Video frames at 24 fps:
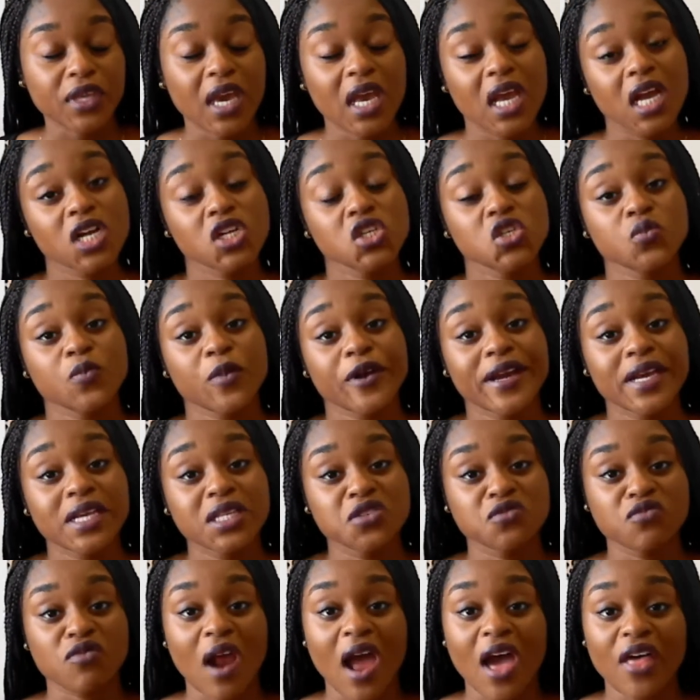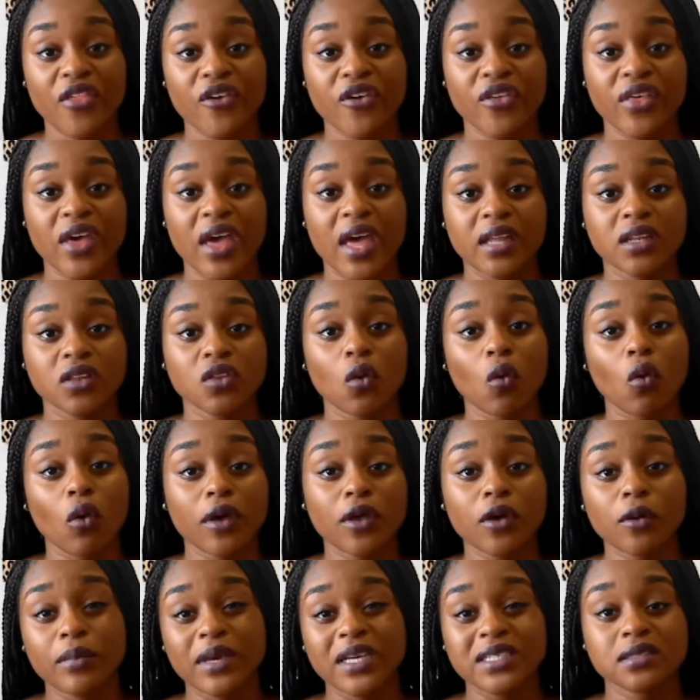hairsprays rather than the
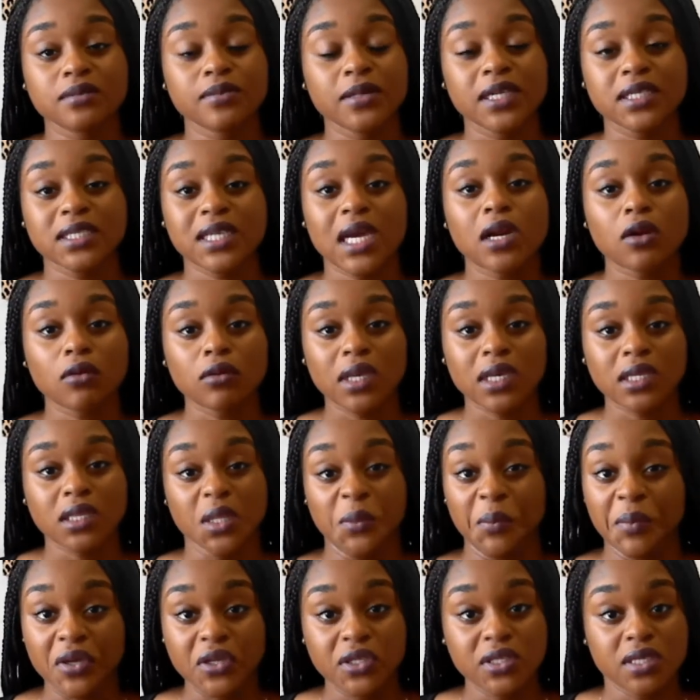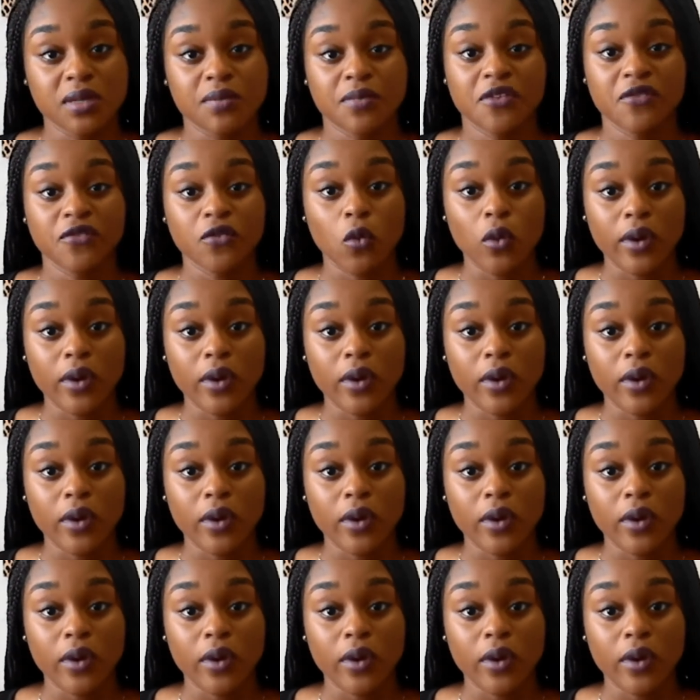oil-based because I don't like the buildup of